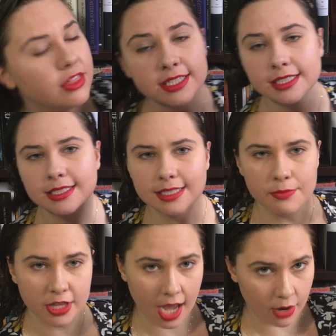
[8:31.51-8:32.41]
This is
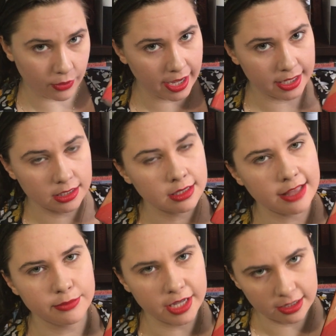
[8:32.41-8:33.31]
something I read
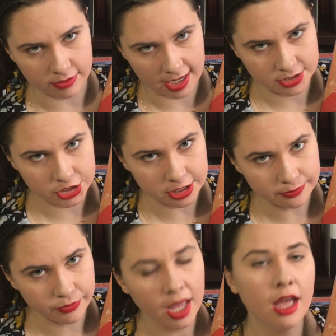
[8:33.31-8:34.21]
at the beginning of last year.
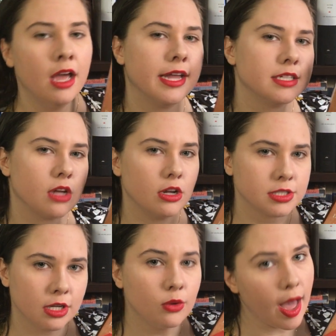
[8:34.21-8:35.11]
It is
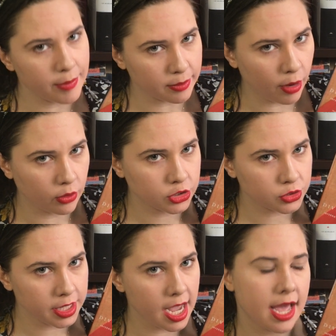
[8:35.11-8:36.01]
also epic
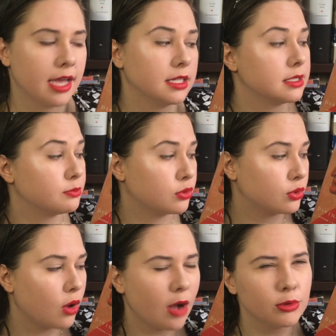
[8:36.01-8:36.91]
poetry, and
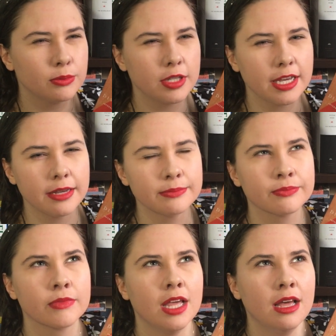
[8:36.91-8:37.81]
probably
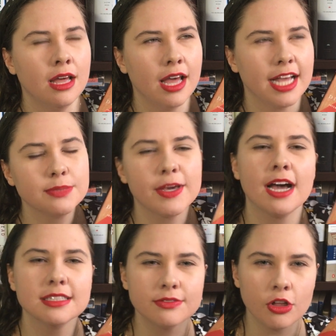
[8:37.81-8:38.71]
it's
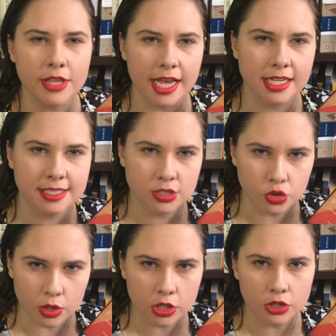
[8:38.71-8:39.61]
because of all the
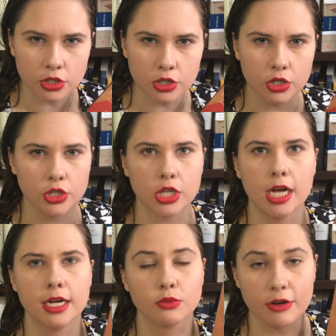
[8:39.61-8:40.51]
historical
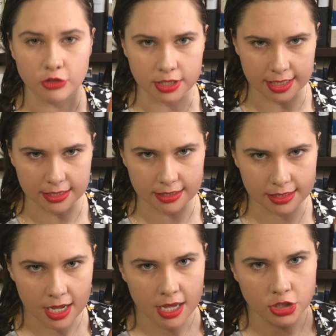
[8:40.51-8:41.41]

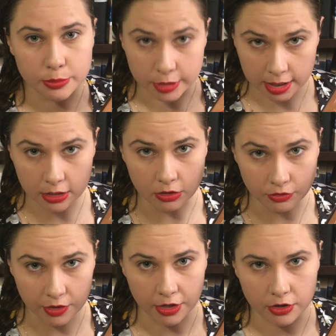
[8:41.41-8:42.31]
references to political
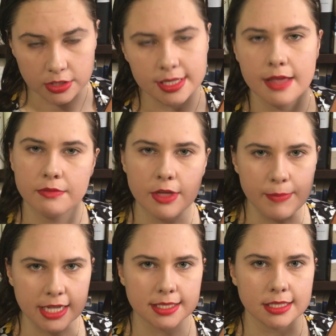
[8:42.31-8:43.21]
figures that
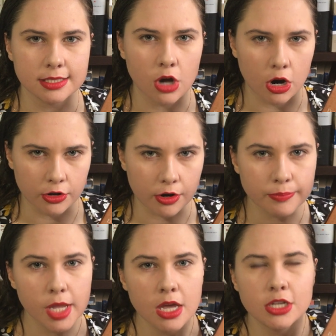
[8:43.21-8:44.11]
makes this
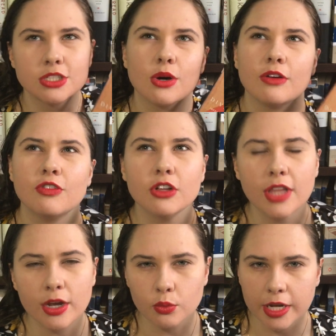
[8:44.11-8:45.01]
harder. So I feel
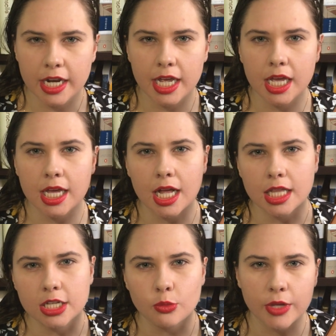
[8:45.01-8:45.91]
like reading a
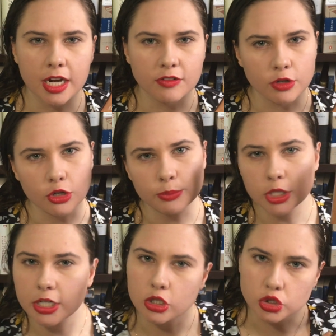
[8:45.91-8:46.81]
little bit of a
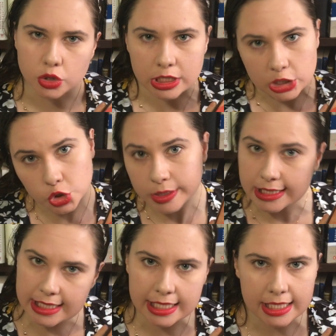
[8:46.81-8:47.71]
political
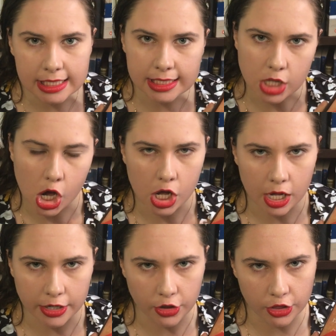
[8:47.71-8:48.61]
treatise
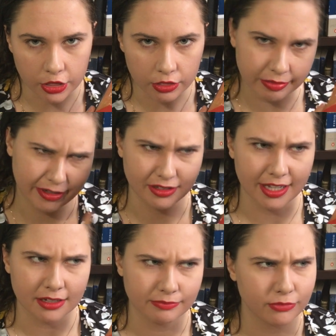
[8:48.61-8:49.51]
on the,
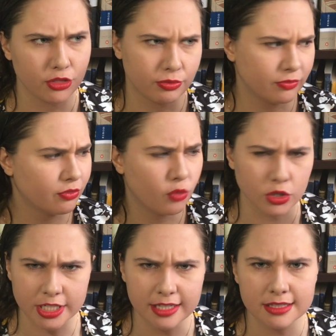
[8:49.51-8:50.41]
like,
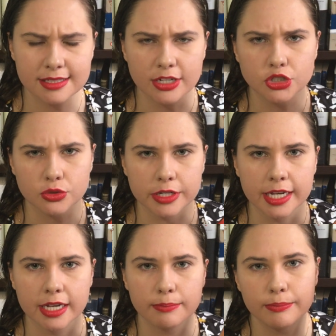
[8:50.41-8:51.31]
14th
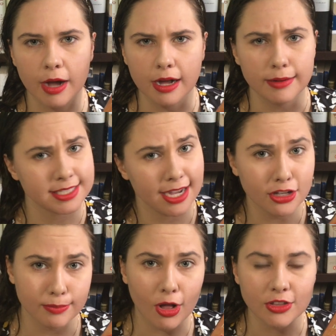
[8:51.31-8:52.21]
century
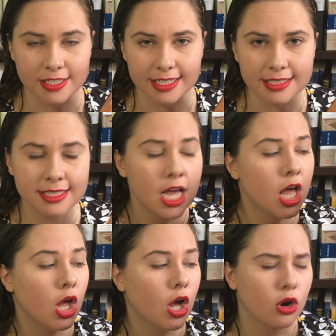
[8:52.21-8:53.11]
Italian politics,
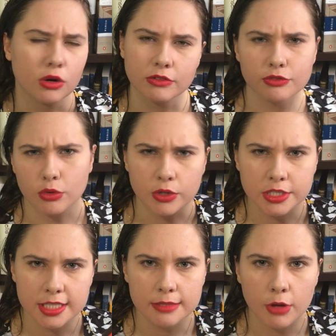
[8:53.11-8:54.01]
or
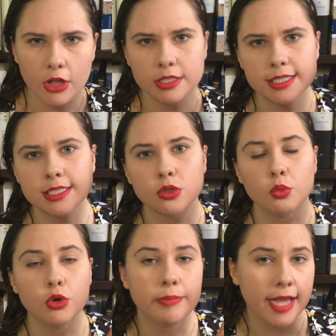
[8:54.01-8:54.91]
Florentine politics,
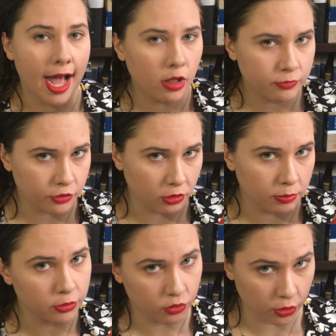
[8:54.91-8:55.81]
would be helpful
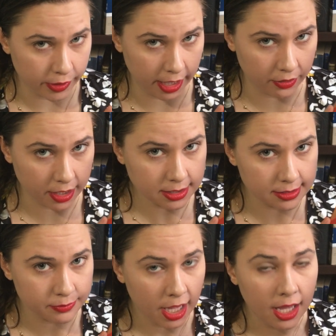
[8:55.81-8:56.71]
before reading
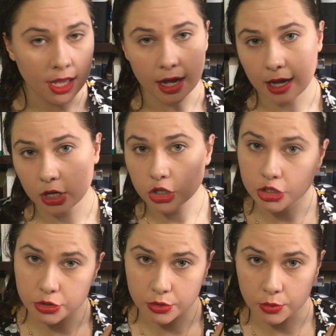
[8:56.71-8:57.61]
this. Could
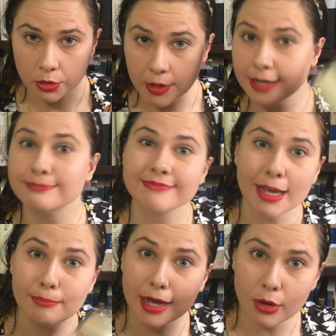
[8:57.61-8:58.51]
do with a reread,
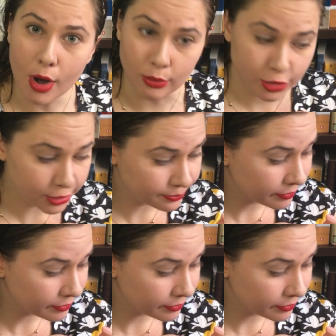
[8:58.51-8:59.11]
but I won't.